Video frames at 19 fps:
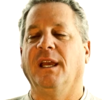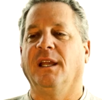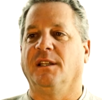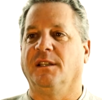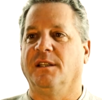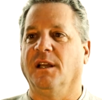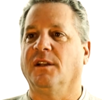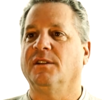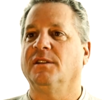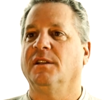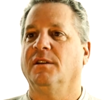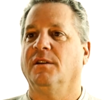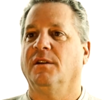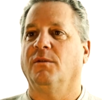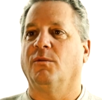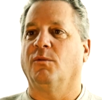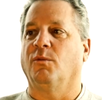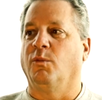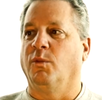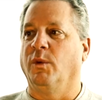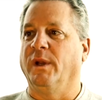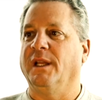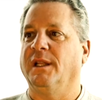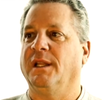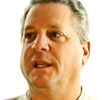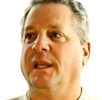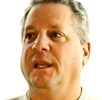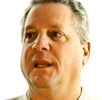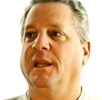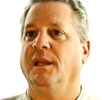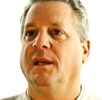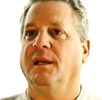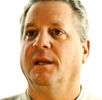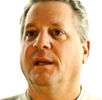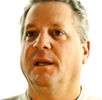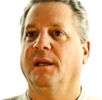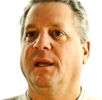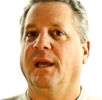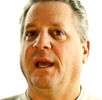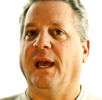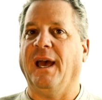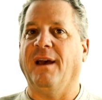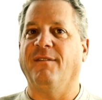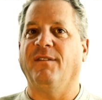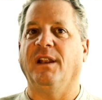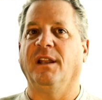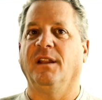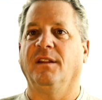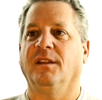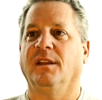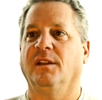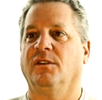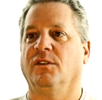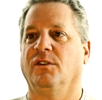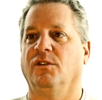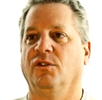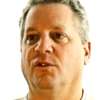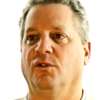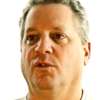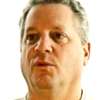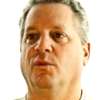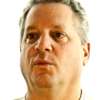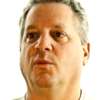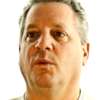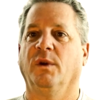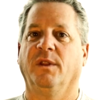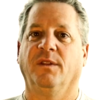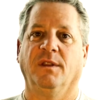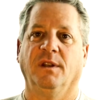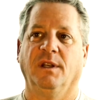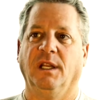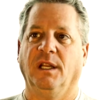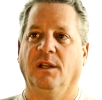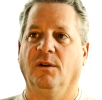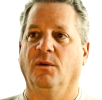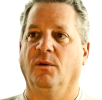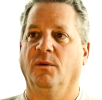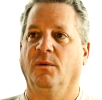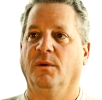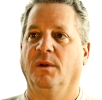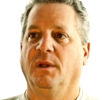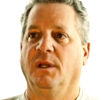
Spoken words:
It doesn't really have anything to do with the needle.